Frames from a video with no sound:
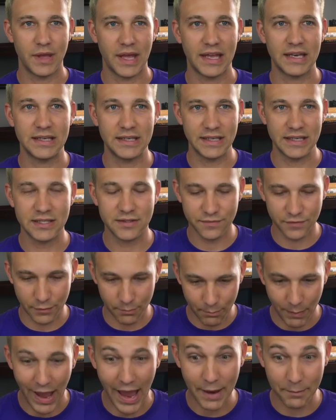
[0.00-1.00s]
At least
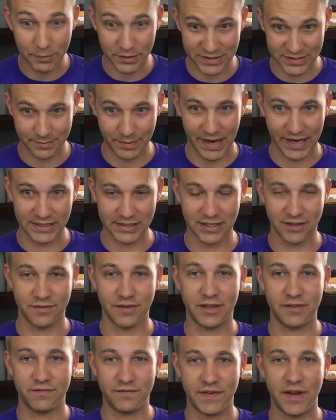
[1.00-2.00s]
from my perspective,
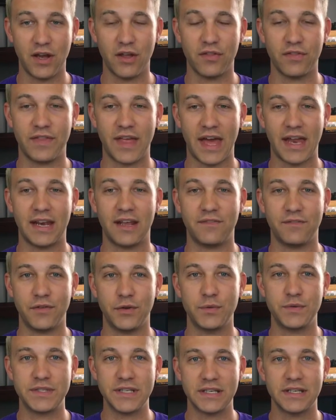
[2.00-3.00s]
it felt that if
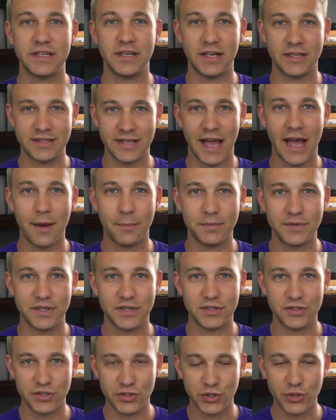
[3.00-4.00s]
you didn't adapt
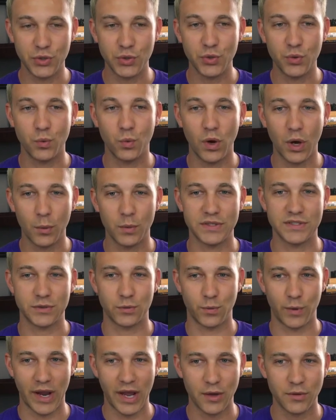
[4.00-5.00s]
to what was
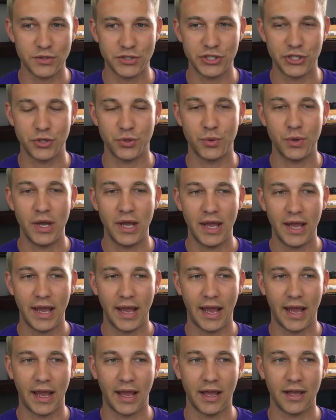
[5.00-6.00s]
around you
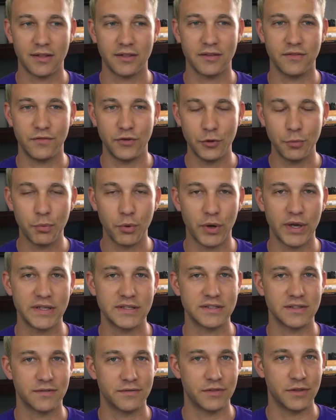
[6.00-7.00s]
and the
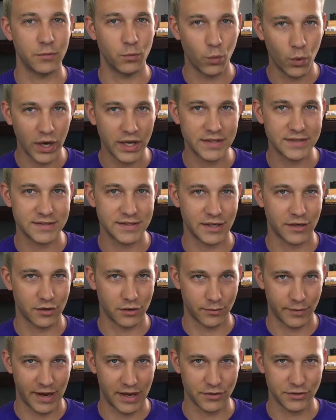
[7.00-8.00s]
viewpoints of the ones that
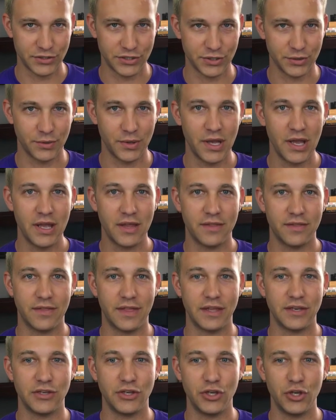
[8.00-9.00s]
are around you,
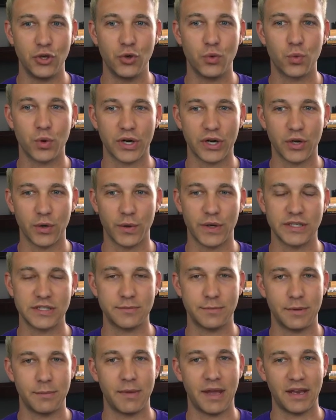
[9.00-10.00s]
then you were going to
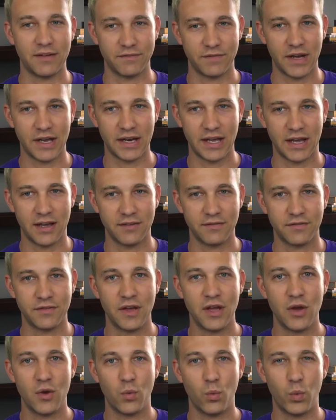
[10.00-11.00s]
be made fun of,
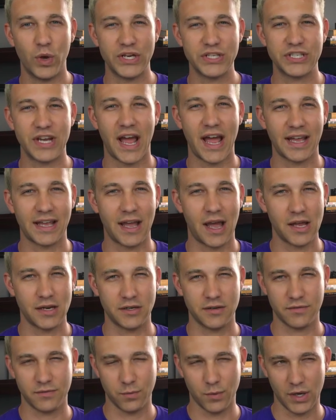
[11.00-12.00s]
which I
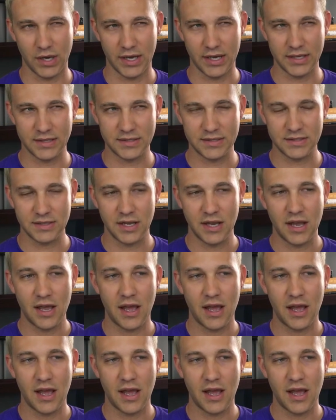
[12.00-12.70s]
kind of was.